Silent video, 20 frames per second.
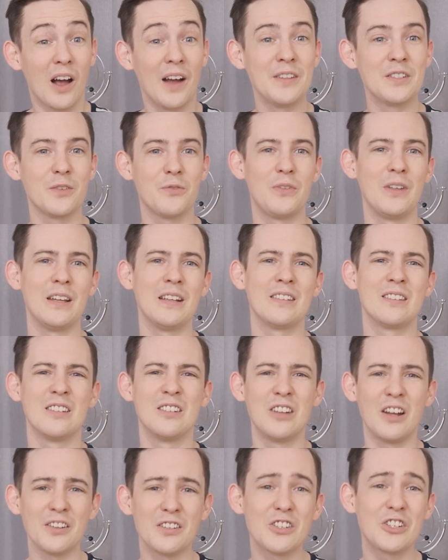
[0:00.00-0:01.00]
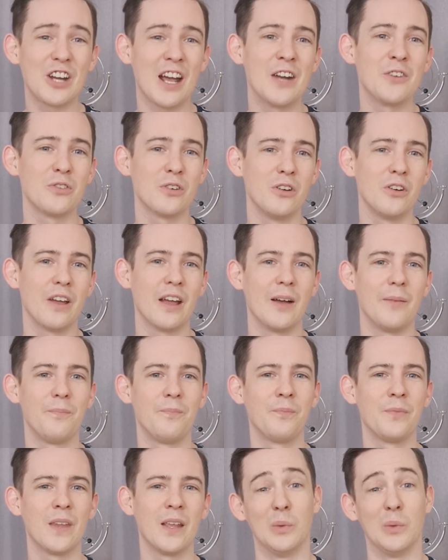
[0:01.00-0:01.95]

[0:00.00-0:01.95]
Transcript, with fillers: kinds of things does Chandra look at?